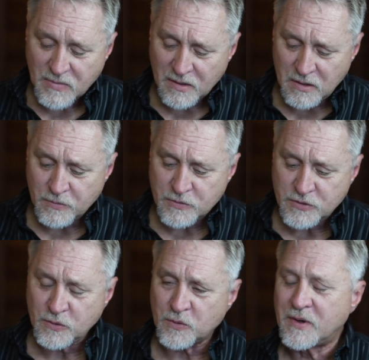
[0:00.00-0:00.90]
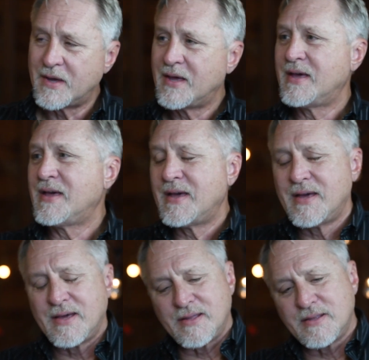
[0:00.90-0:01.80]
Number two,
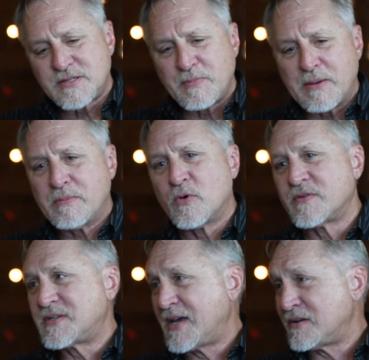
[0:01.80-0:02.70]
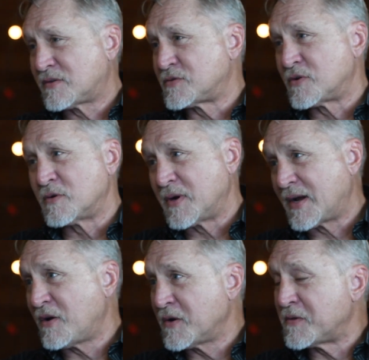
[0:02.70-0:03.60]
this may be more of a technical term, but
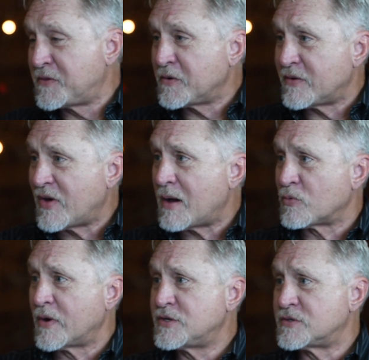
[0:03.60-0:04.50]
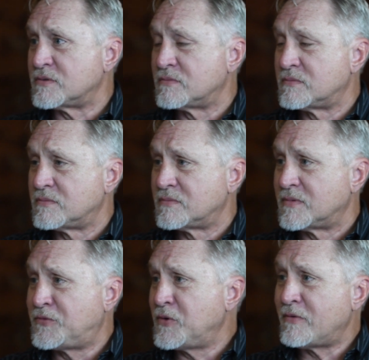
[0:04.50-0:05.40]
I call it a theory of operation.
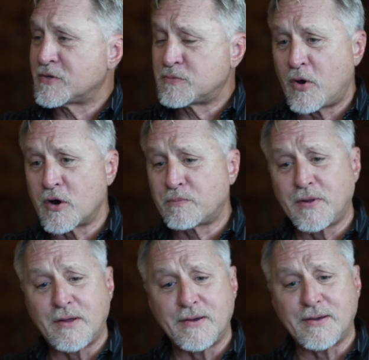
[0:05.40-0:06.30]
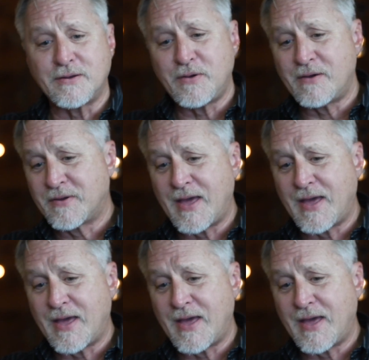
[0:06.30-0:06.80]
If you have a spark plug and you have